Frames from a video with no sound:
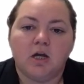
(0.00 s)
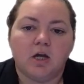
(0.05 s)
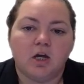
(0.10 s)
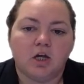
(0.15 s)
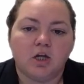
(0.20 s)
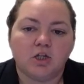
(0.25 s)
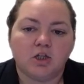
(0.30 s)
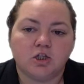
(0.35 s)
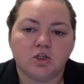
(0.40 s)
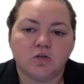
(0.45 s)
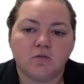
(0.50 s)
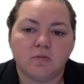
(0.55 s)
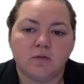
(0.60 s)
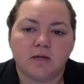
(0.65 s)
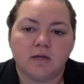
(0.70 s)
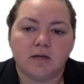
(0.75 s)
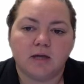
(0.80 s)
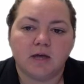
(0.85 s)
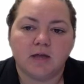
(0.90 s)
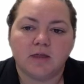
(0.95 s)

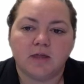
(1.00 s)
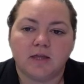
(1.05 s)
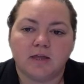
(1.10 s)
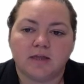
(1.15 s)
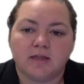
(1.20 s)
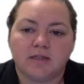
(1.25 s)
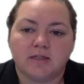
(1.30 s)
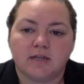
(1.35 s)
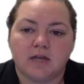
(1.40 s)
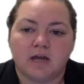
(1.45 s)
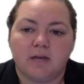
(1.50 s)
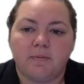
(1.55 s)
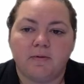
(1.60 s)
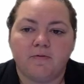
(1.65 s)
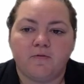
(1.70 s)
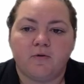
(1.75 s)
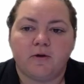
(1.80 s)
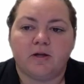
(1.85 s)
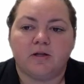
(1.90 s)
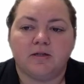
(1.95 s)
assuming that the type
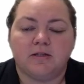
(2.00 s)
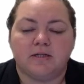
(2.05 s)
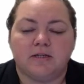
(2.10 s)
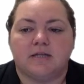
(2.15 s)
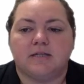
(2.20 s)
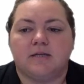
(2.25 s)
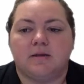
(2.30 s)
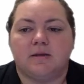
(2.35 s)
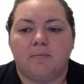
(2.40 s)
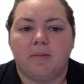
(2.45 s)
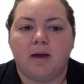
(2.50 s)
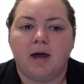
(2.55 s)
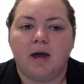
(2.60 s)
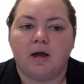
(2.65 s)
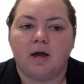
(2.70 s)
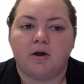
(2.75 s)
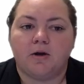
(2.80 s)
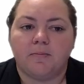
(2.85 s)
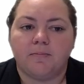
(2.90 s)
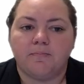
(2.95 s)
of oil doesn't
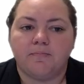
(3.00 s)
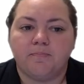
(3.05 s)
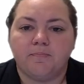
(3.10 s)
matter.